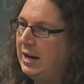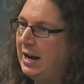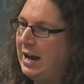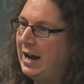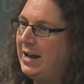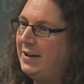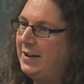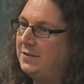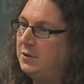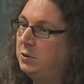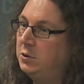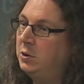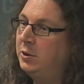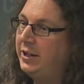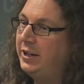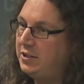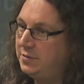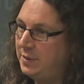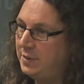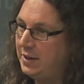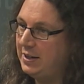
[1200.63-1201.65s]
as a
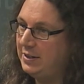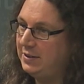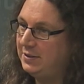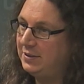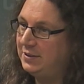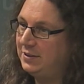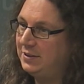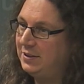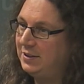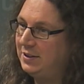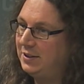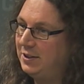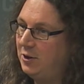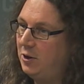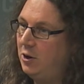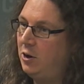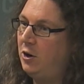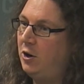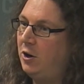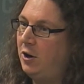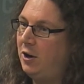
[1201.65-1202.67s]
knowledge base,
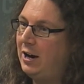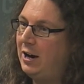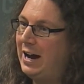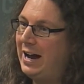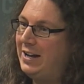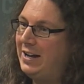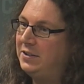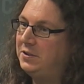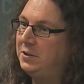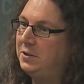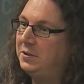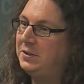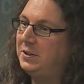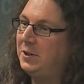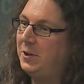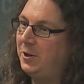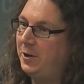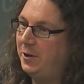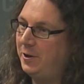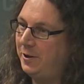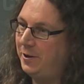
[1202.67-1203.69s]
or as
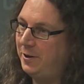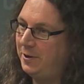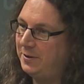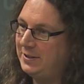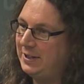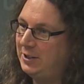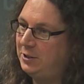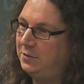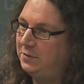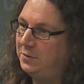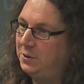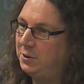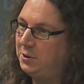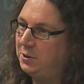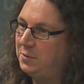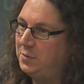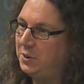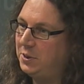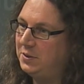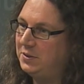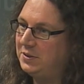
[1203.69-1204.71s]
a set of
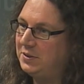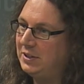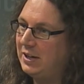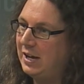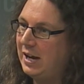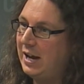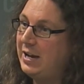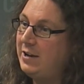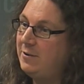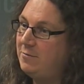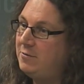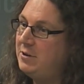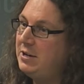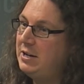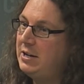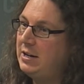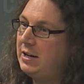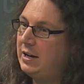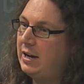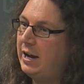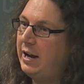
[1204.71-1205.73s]
documents?
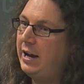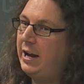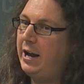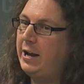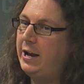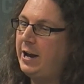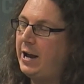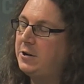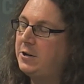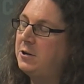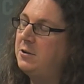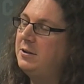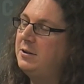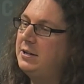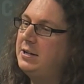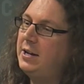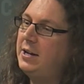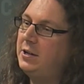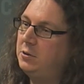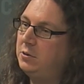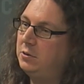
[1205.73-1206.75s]
I
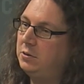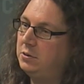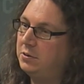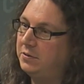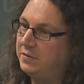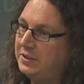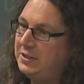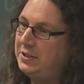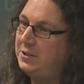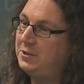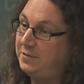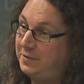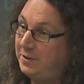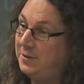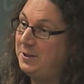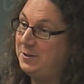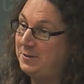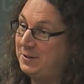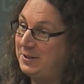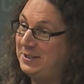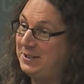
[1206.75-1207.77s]
currently I don't know. This is a very
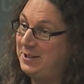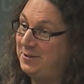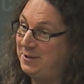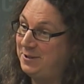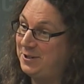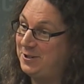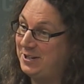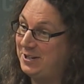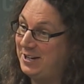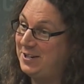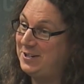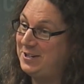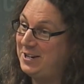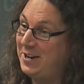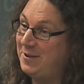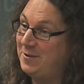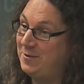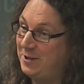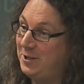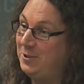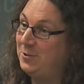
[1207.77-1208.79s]
interesting question. Actually,
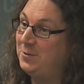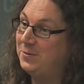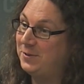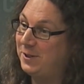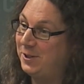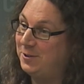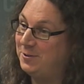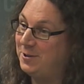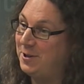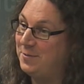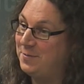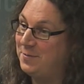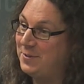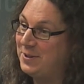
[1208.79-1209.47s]
I'm going to follow up.